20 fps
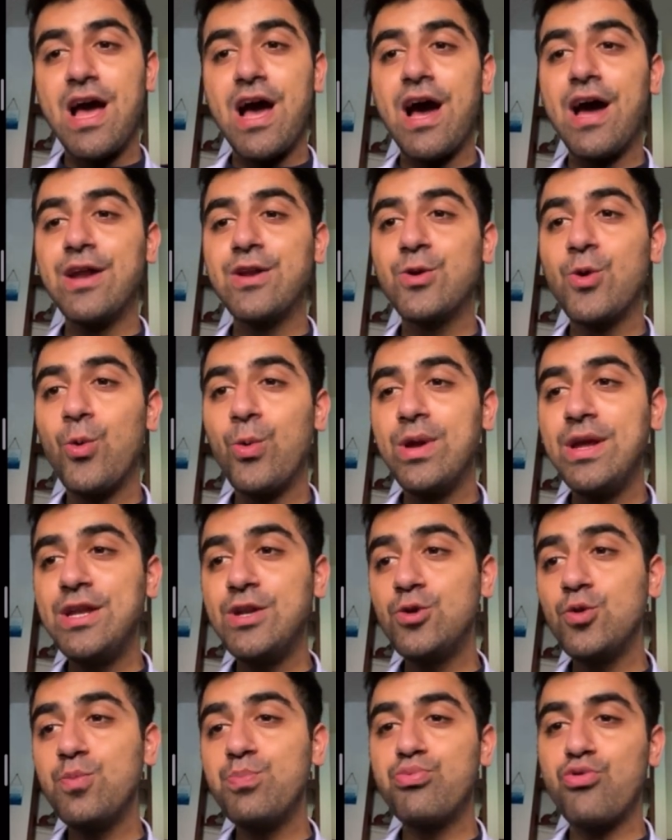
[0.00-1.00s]
are going
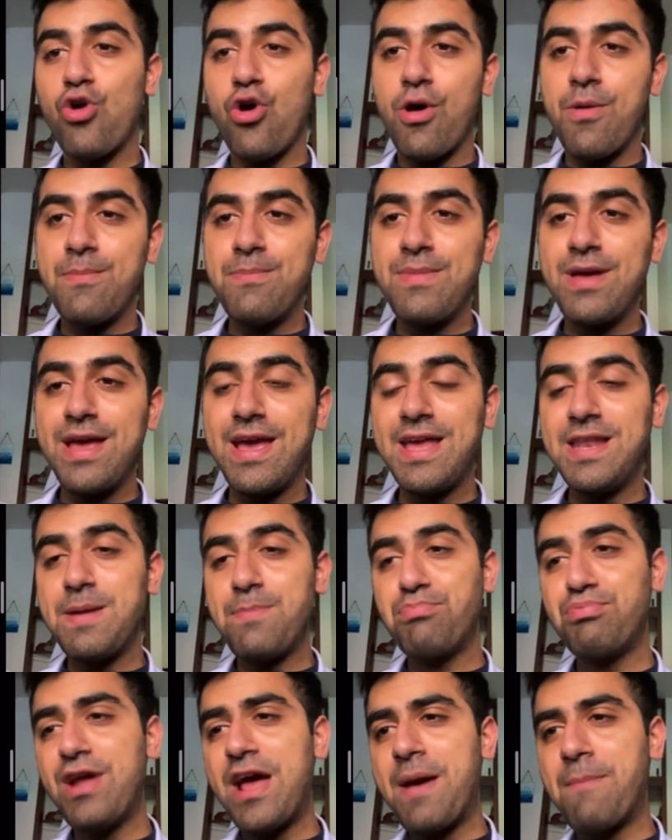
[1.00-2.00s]
to prom in a
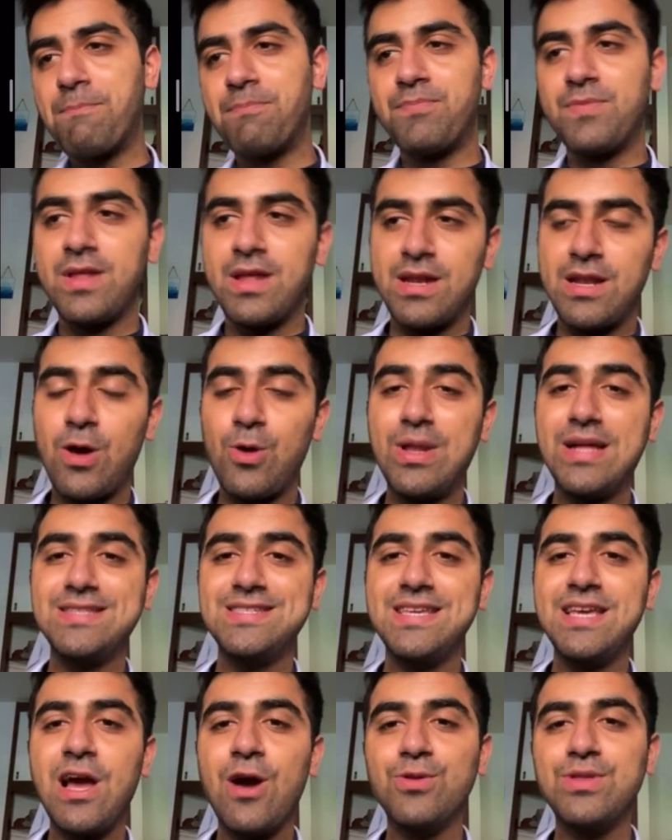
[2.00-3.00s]
pram. Now let's
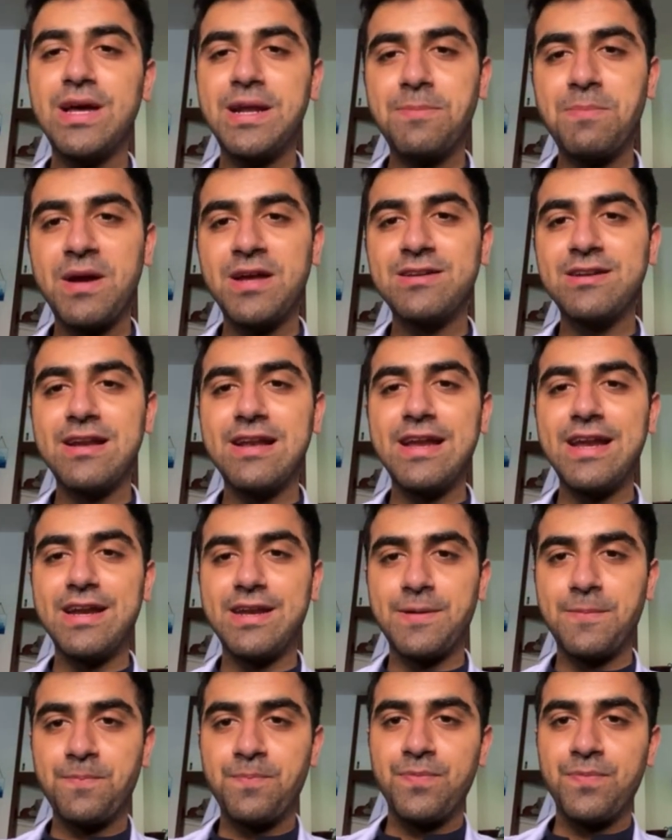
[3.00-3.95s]
see how that might relate.